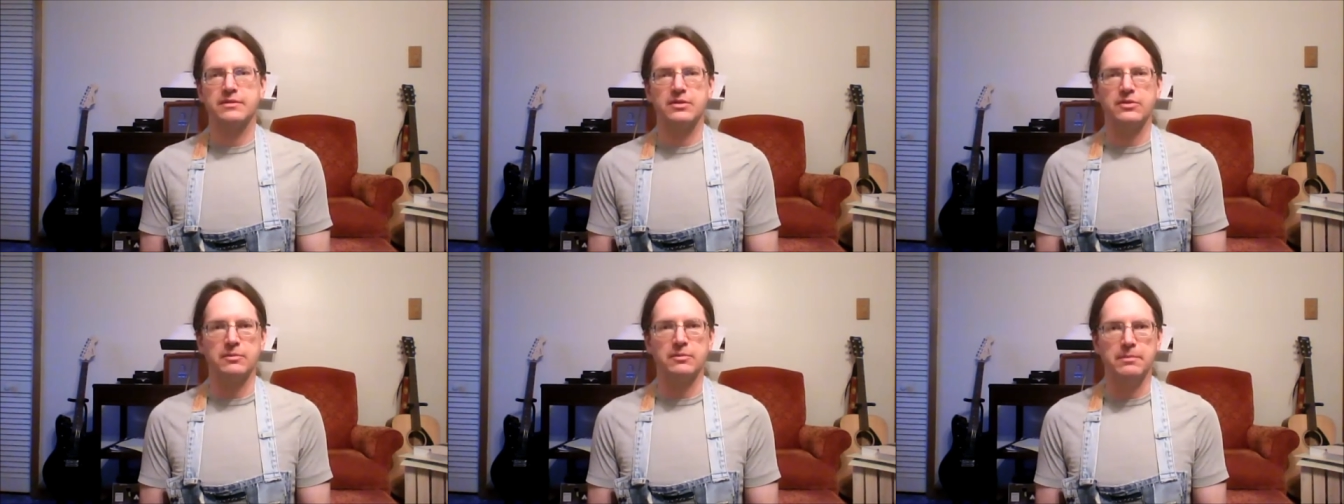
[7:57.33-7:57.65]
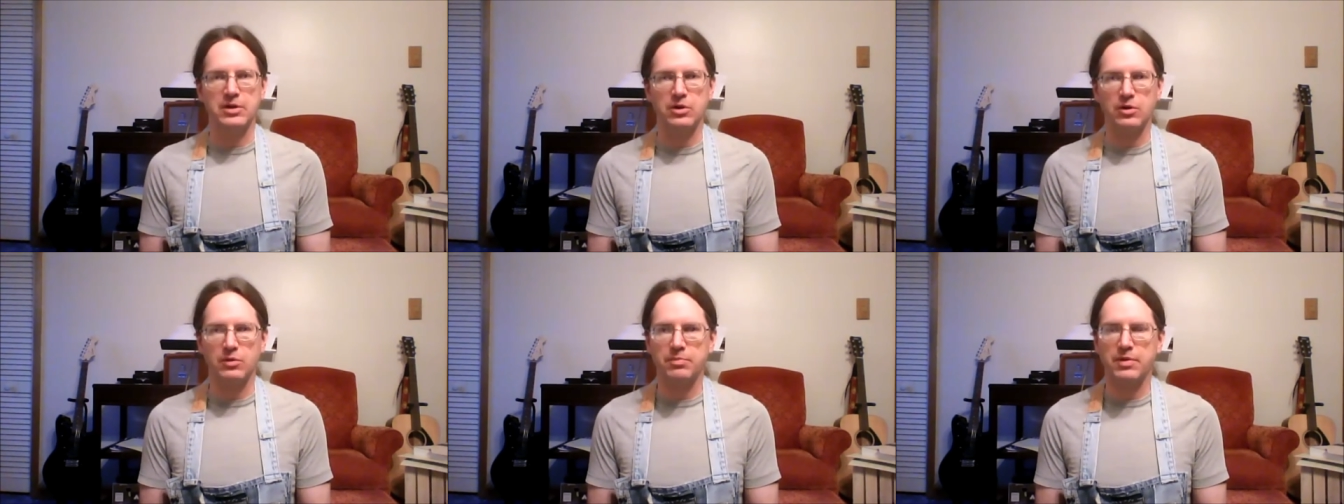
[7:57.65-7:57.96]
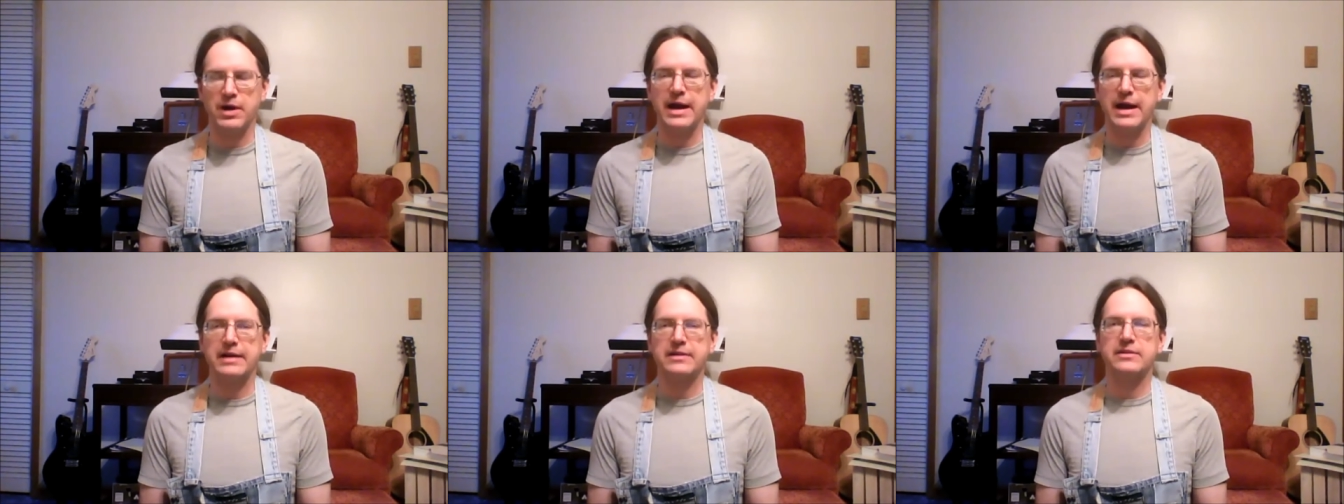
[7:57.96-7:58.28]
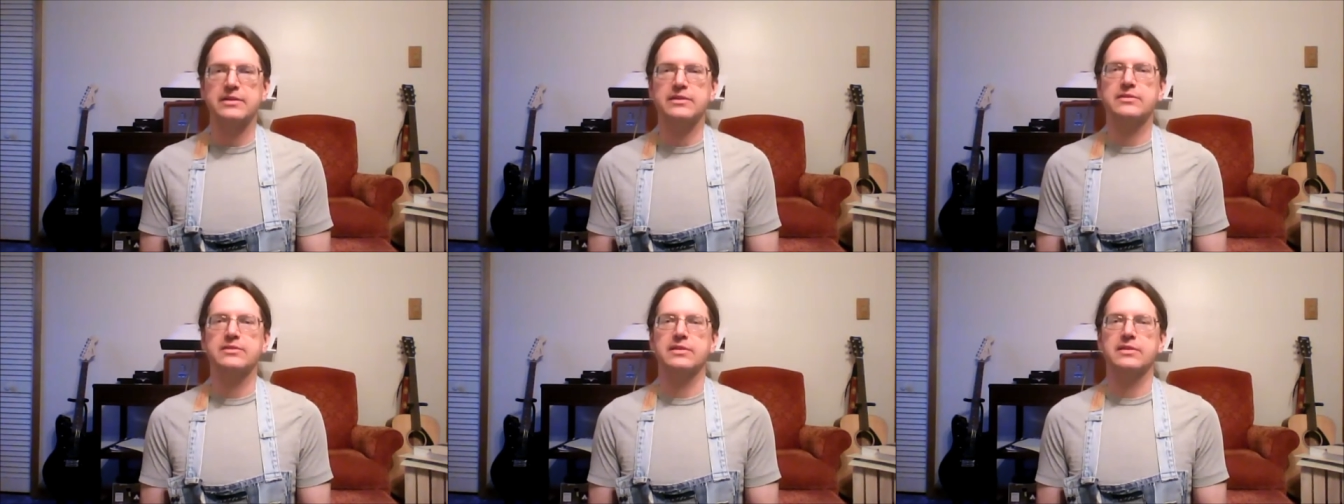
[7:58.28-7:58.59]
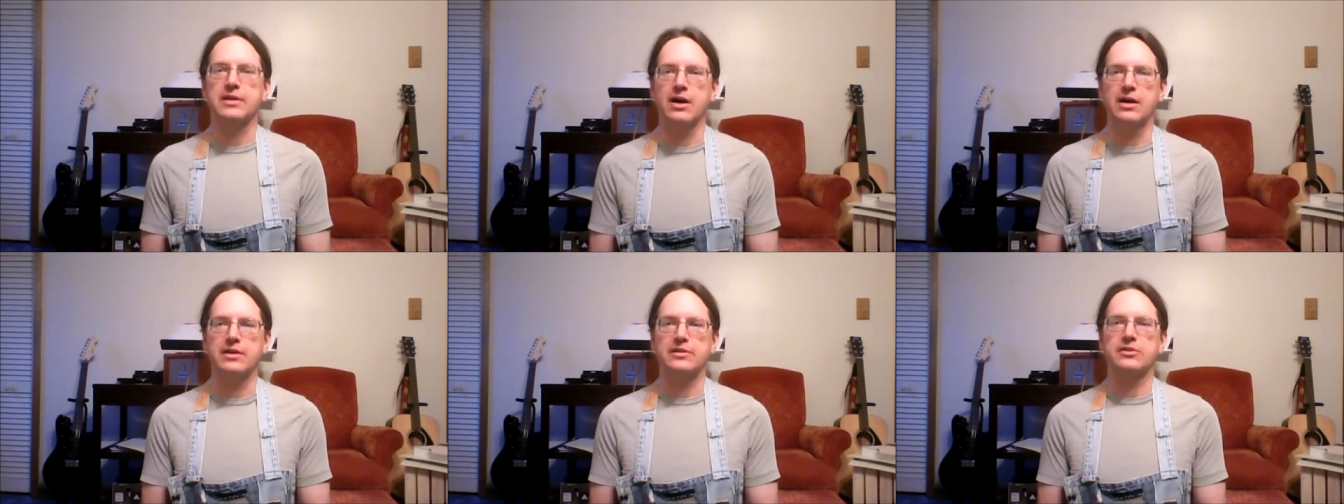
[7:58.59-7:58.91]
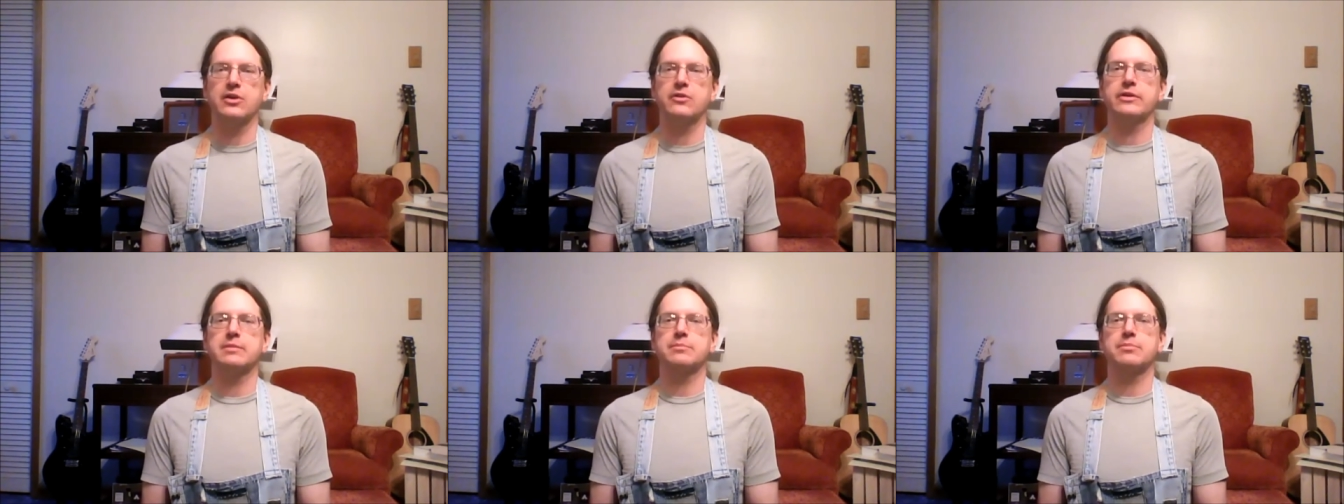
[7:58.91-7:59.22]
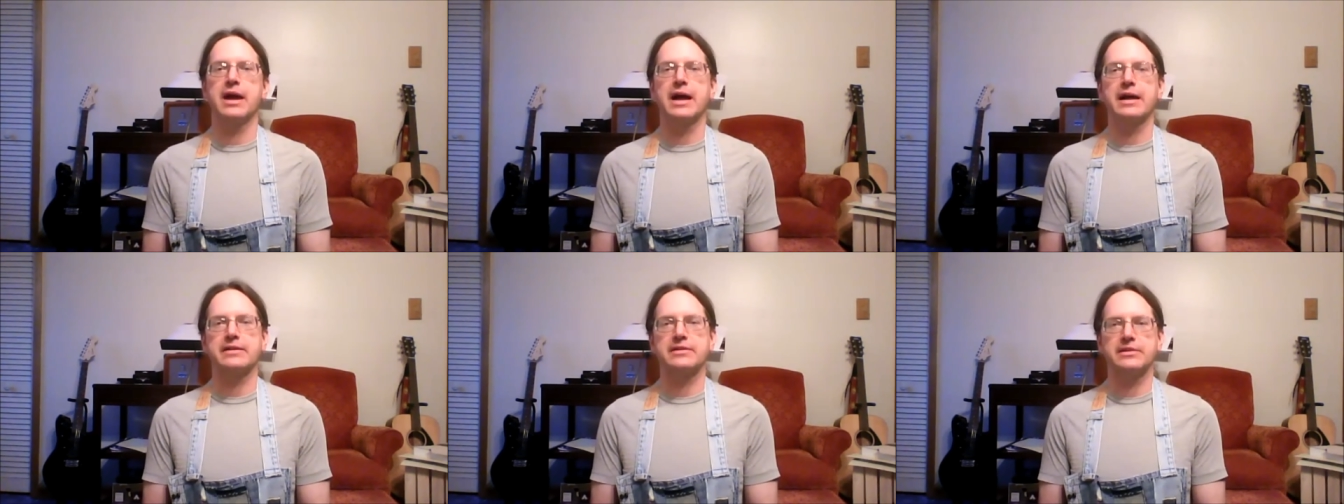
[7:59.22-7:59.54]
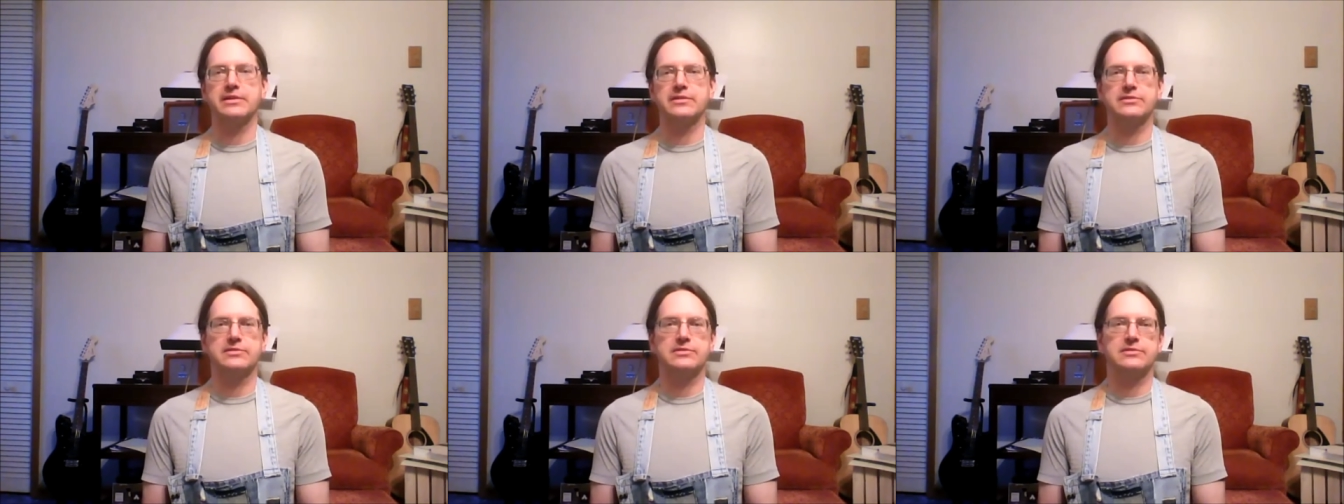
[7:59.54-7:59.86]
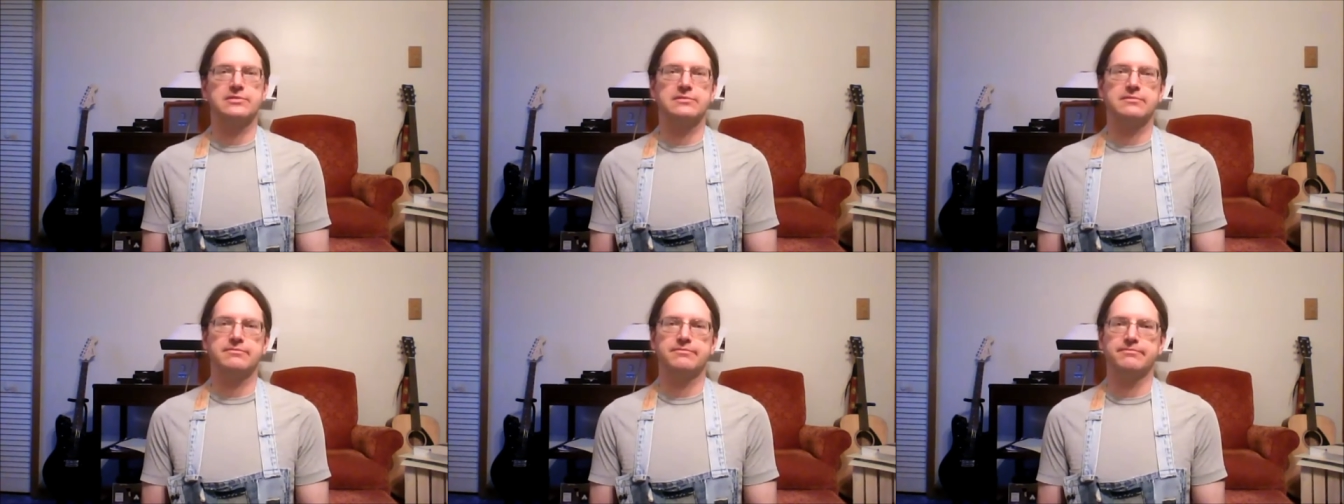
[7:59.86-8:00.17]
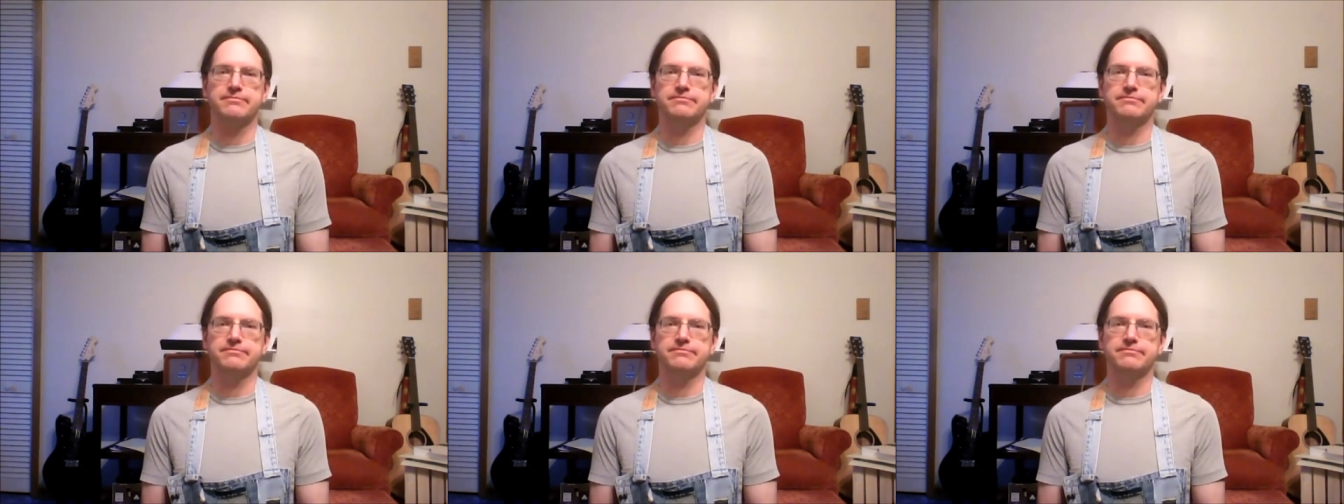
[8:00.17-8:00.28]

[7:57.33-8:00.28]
they're the middle practice, the ongoing practice,